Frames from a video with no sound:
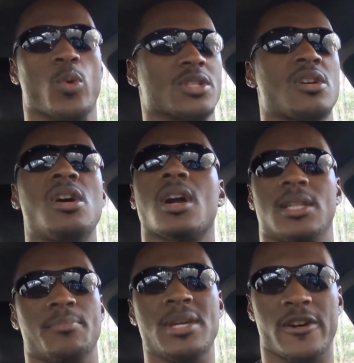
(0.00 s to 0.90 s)
was
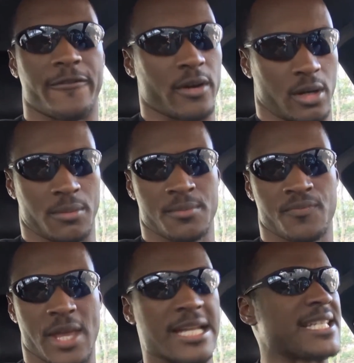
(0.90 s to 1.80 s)
cooking a meal for her.
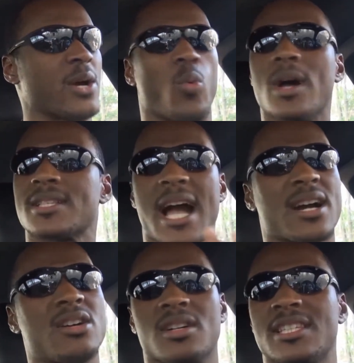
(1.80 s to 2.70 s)
And he said, once
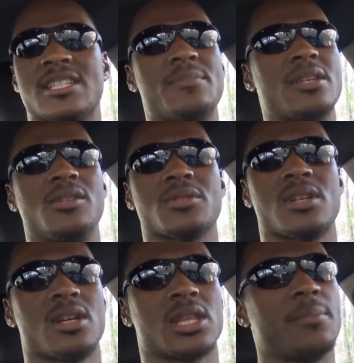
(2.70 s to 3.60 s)
I cook these
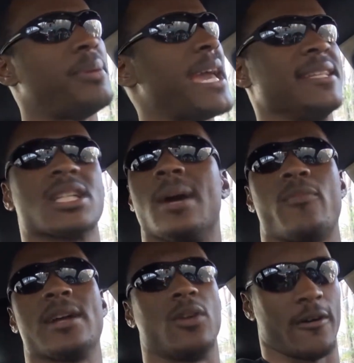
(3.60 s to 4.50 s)
meals, them panties
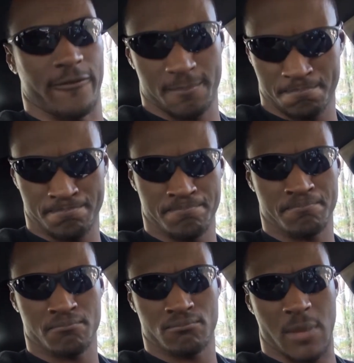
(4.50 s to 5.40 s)
come right off.
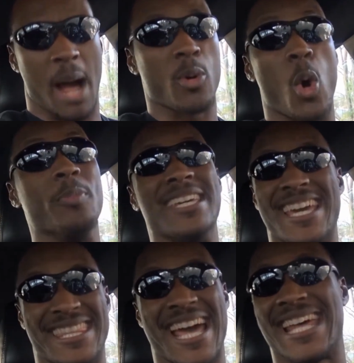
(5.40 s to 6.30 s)
I'm gonna
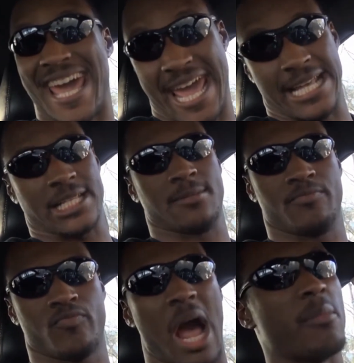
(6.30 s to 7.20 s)
be in that ass.
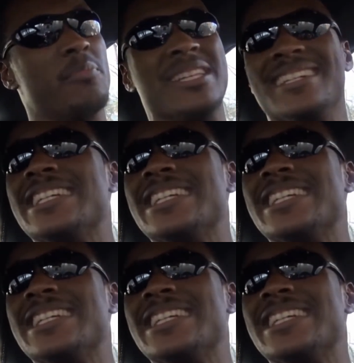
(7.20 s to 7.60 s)
I'm gonna be